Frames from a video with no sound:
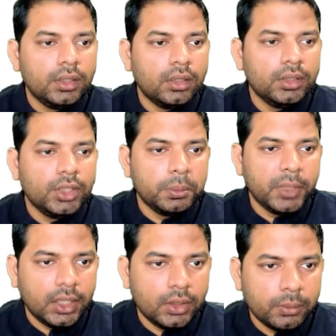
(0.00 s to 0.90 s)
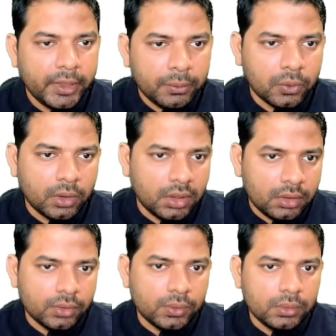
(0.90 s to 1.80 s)
You may want
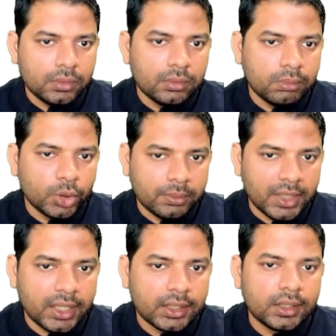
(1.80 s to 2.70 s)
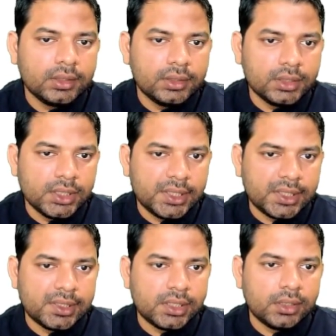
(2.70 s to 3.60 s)
to bookmark
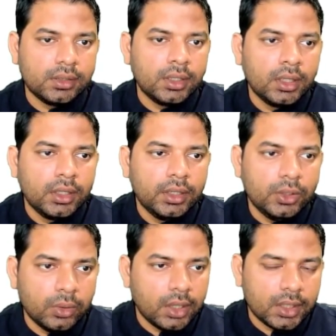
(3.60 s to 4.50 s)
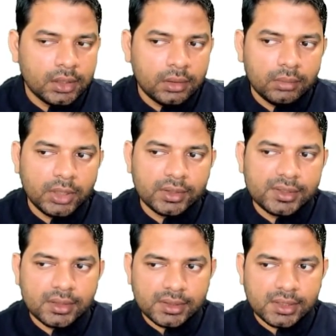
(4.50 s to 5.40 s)
this URL, because
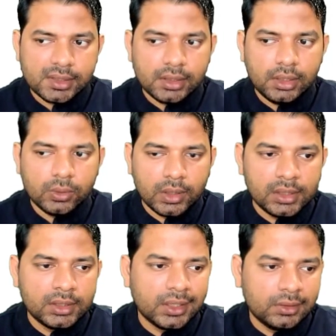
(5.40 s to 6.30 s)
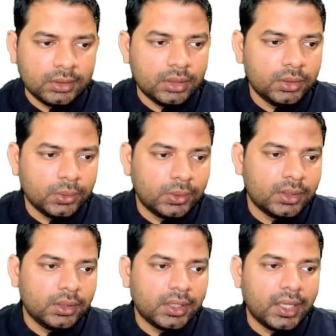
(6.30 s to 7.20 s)
this is an URL that you
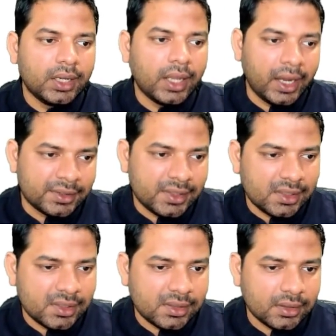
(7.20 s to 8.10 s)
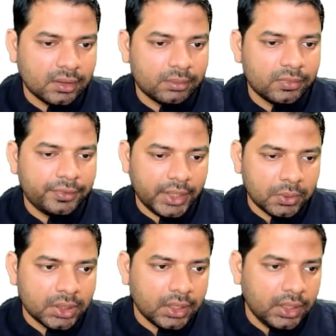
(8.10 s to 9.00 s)
can access
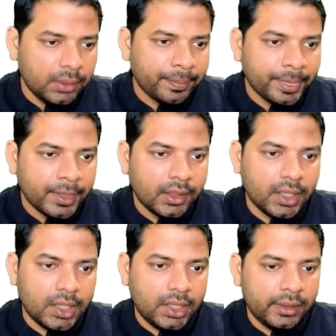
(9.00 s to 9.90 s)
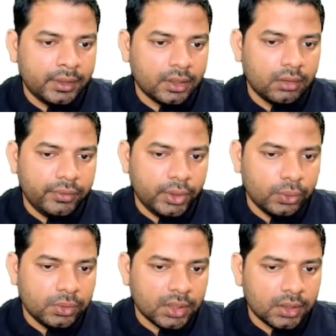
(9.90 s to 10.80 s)
frequently and
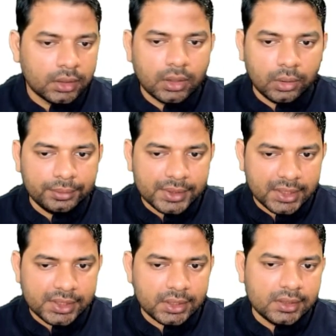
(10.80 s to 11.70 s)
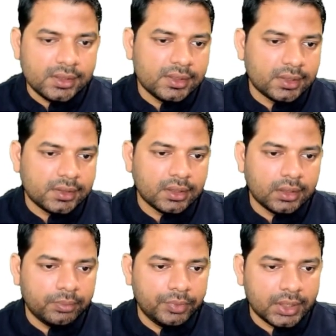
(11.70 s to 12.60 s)
view the conversations
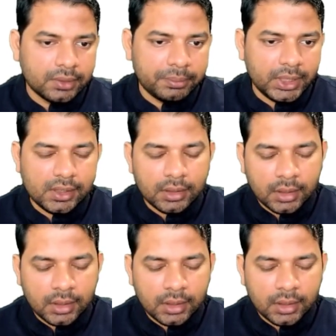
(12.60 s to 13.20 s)
that have been